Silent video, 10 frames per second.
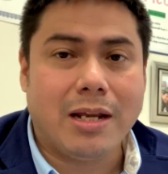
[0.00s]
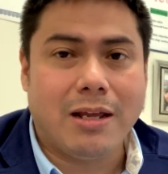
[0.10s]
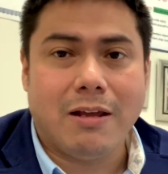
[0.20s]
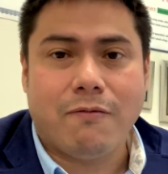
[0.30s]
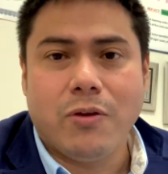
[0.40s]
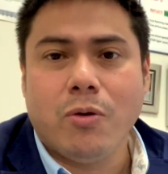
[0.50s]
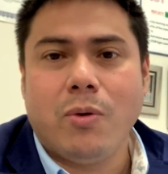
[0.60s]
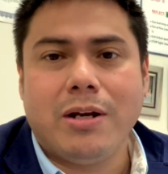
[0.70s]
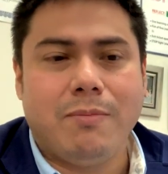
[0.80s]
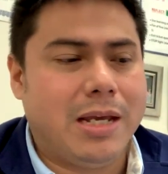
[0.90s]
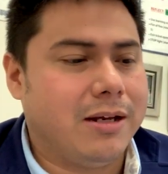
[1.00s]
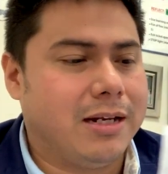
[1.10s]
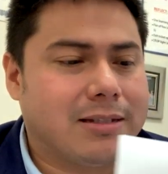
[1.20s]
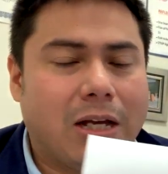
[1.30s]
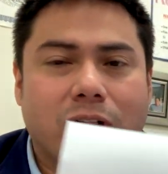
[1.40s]
If you don't want to make an
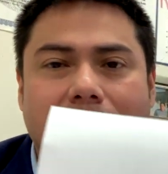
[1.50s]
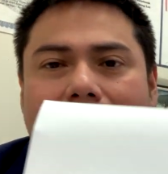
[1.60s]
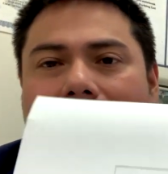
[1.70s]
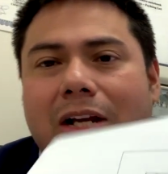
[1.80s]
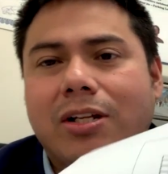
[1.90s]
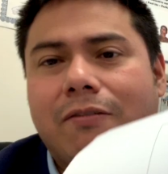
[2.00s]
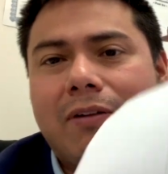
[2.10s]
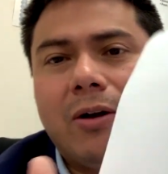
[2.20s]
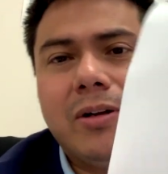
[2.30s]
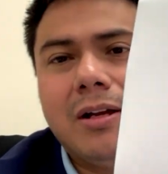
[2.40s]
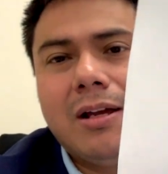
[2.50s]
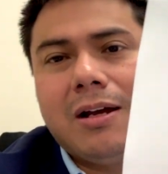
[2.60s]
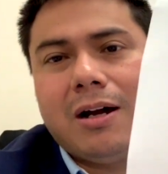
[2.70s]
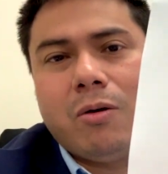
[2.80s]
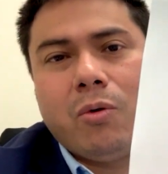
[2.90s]
Excel sheet, I actually
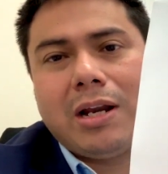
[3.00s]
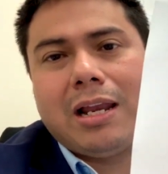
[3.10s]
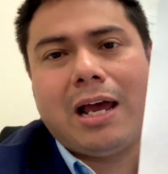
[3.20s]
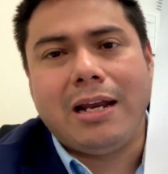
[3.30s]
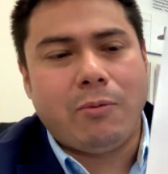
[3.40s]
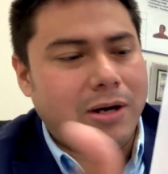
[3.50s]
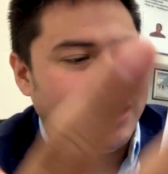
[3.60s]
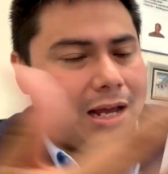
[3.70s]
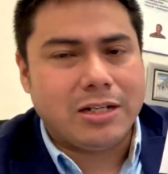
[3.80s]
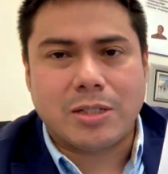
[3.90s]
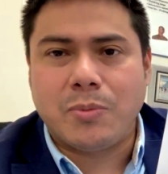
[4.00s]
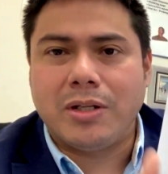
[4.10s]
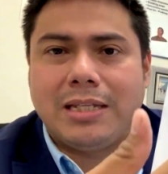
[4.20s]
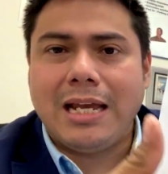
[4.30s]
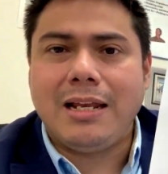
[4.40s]
found one online. I went online, just
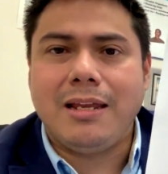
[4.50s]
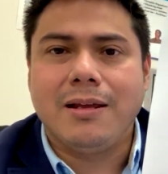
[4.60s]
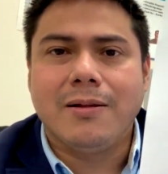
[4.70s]
put daily